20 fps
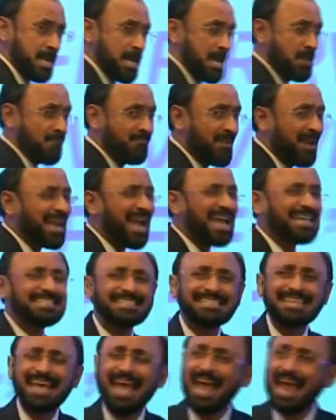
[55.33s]
When I
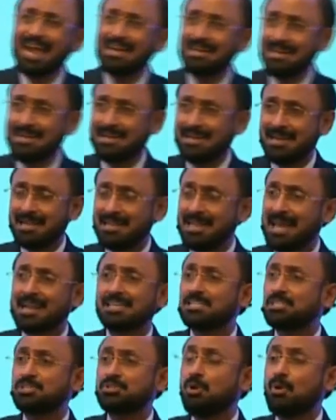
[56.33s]
stand here, there are
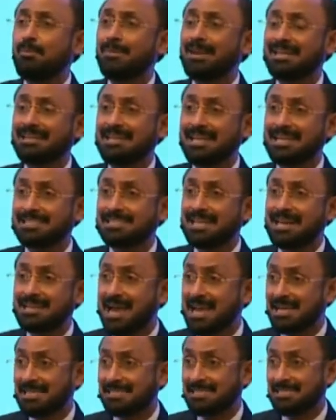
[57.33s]
so many things that
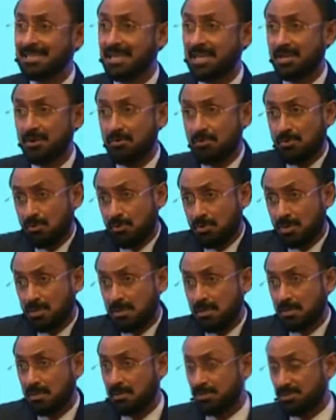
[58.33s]
I see you don't
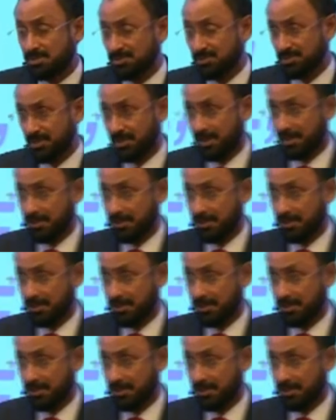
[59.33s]
see.